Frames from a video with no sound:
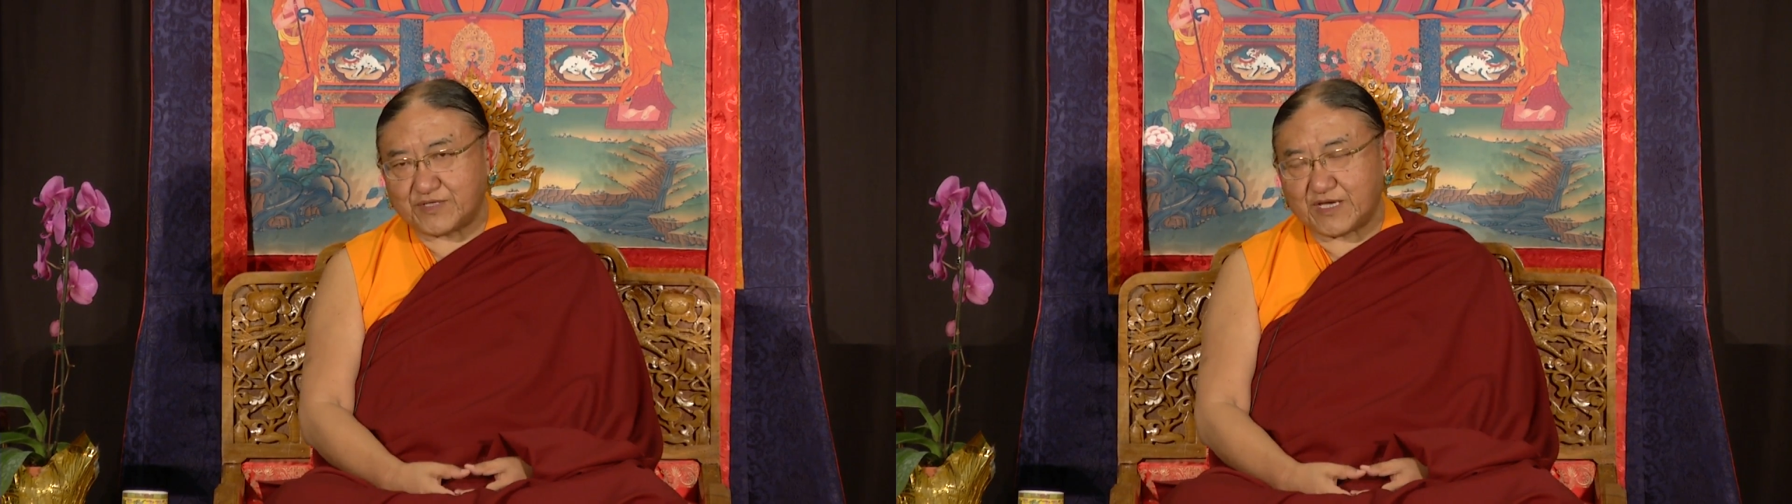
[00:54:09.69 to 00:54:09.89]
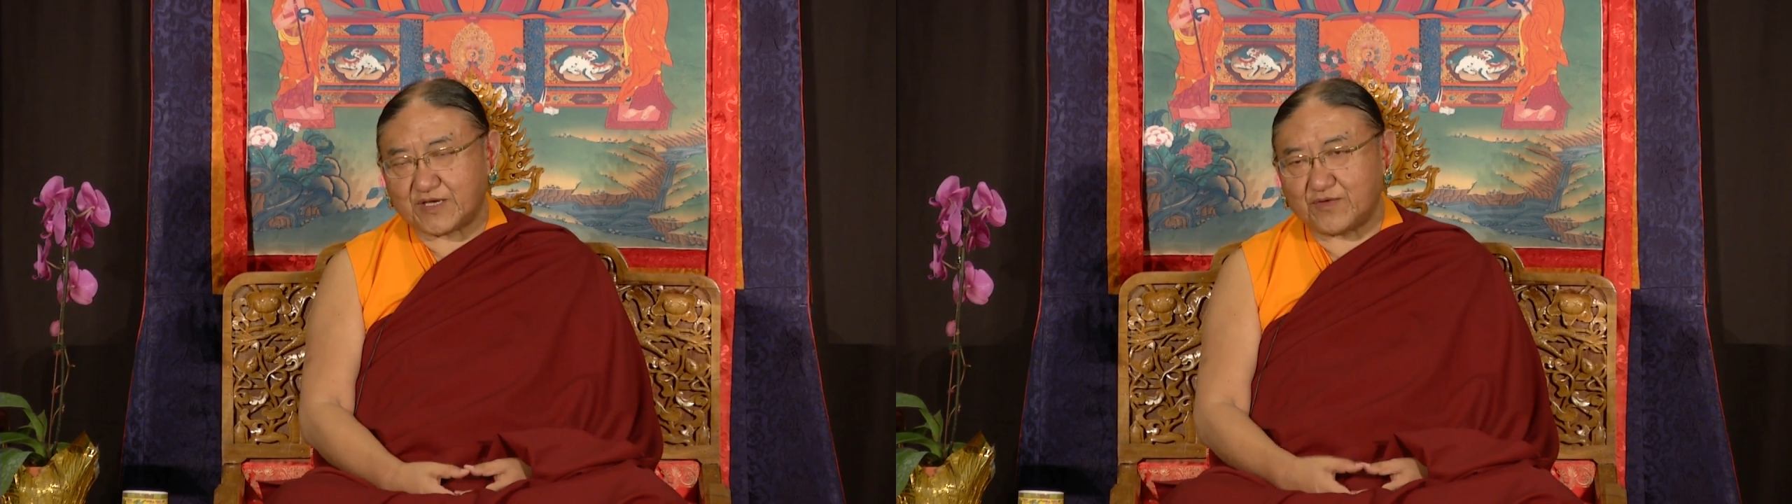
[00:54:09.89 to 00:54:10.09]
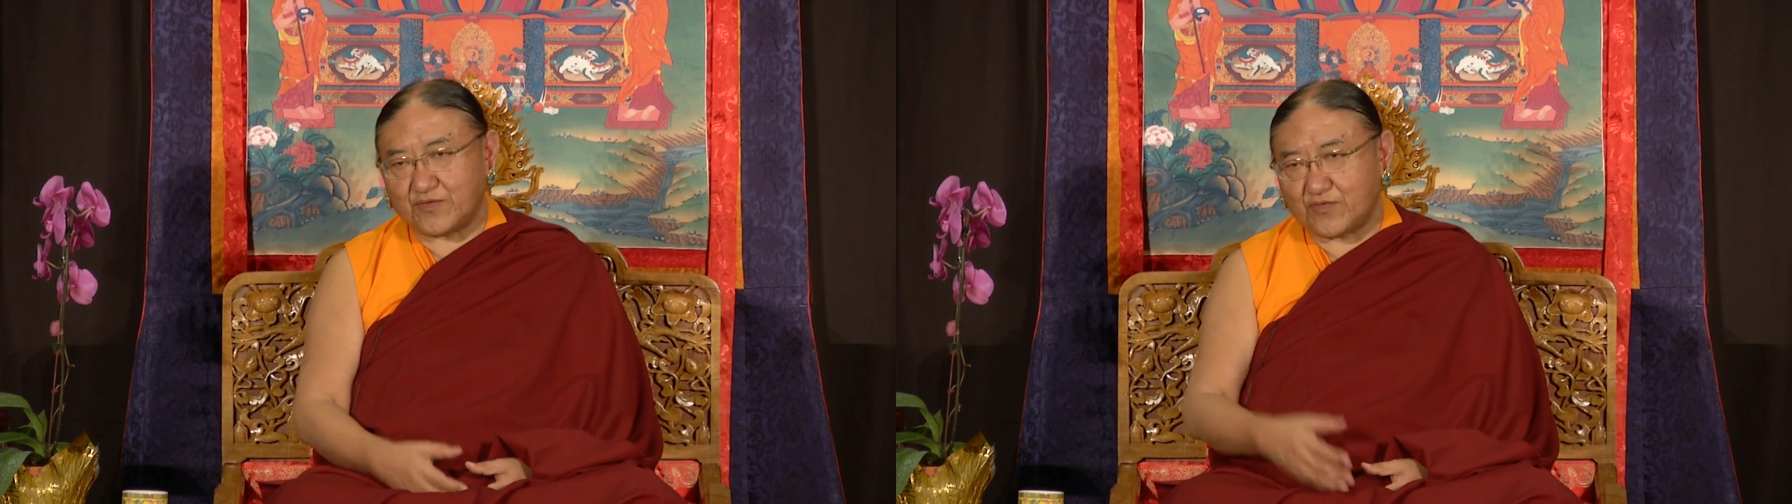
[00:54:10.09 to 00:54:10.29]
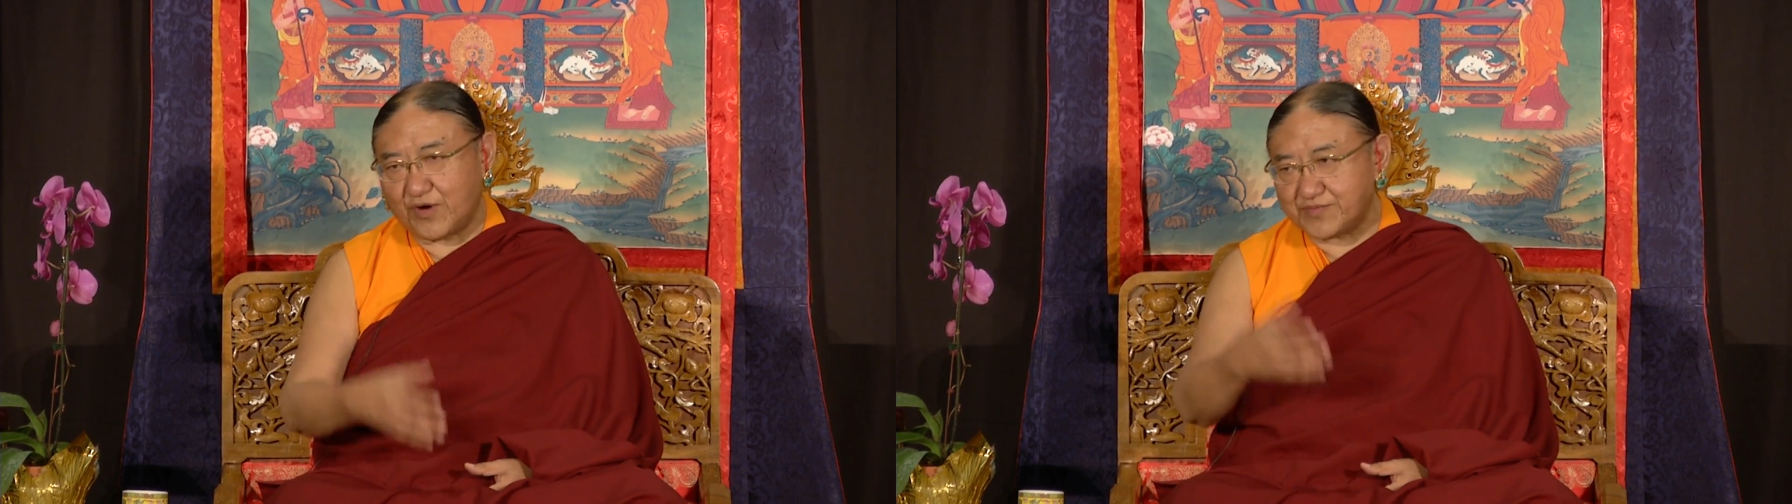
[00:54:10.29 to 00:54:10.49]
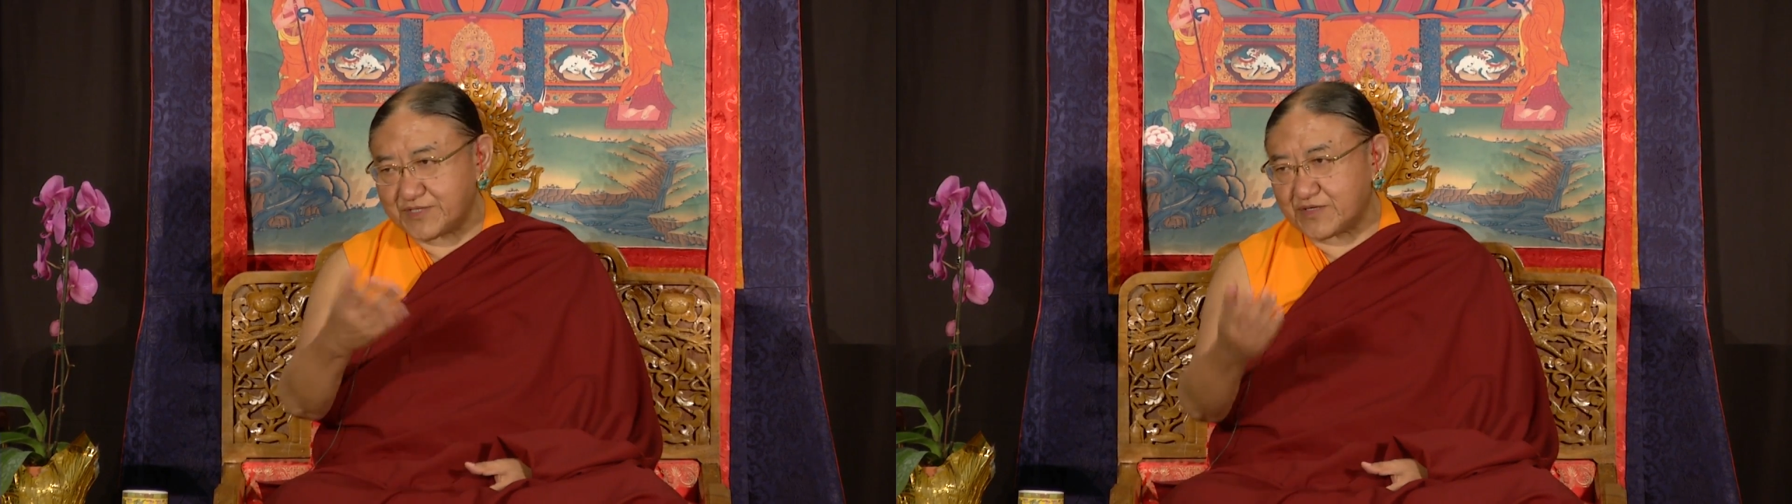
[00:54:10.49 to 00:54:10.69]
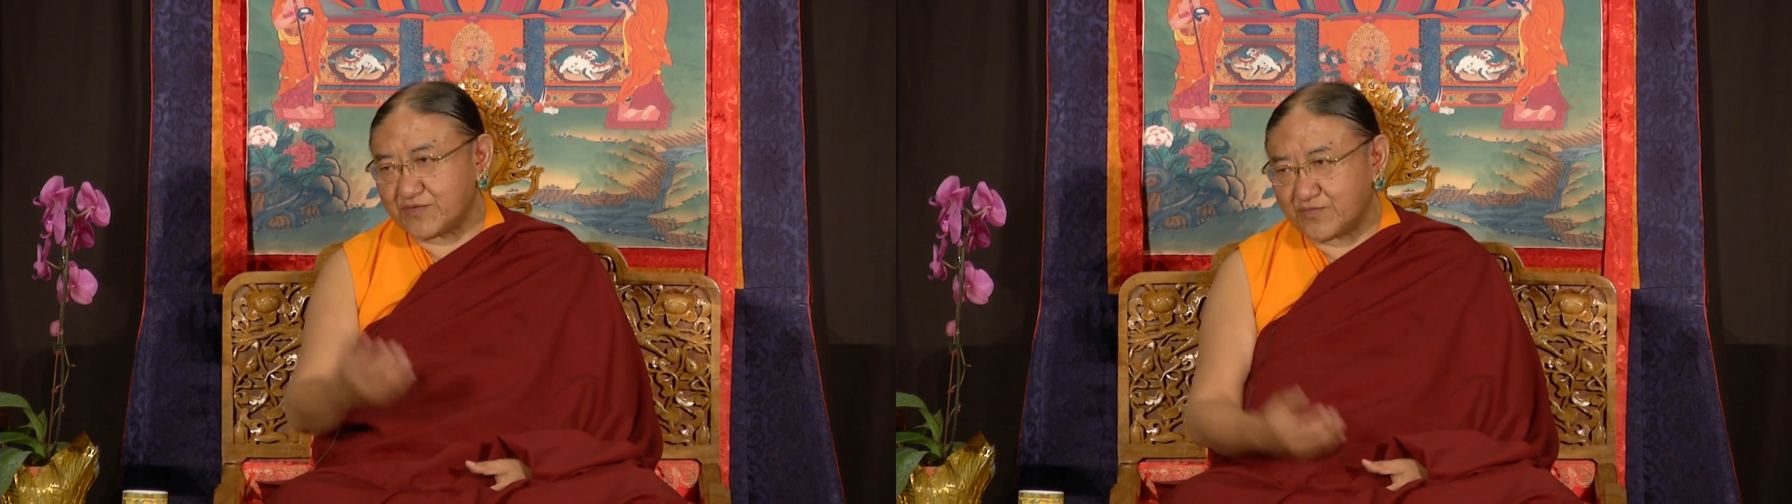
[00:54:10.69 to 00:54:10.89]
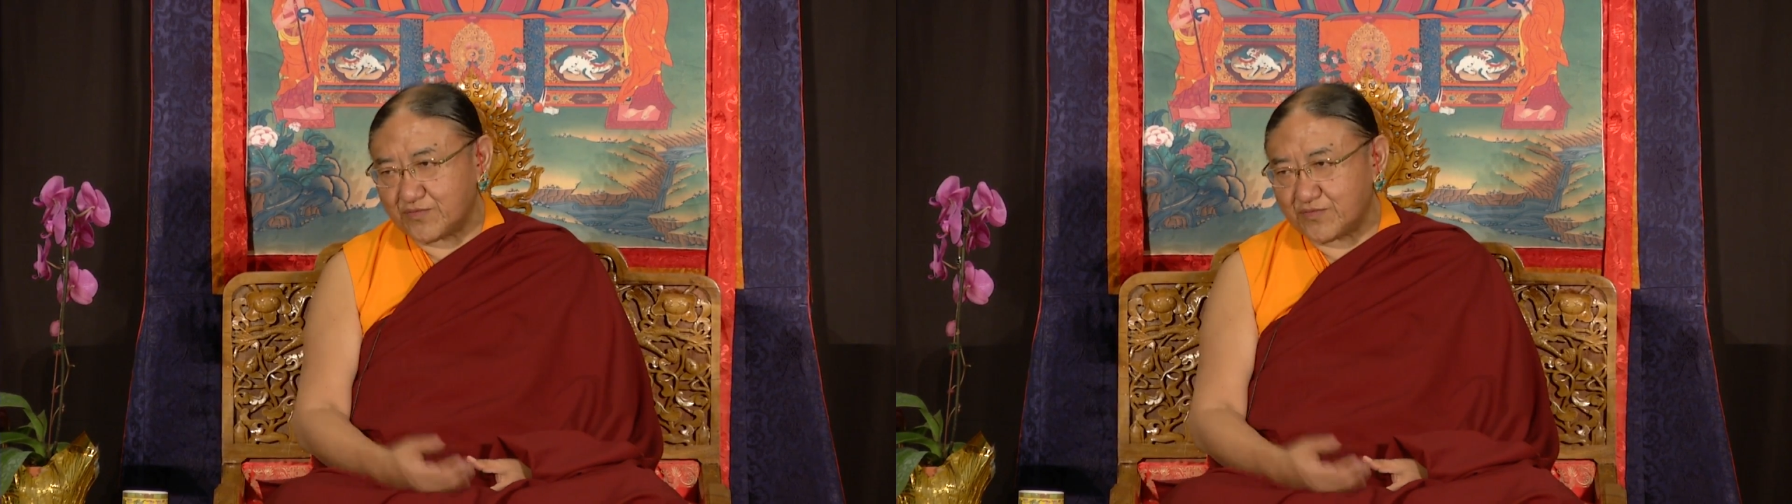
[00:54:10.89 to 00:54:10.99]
taking object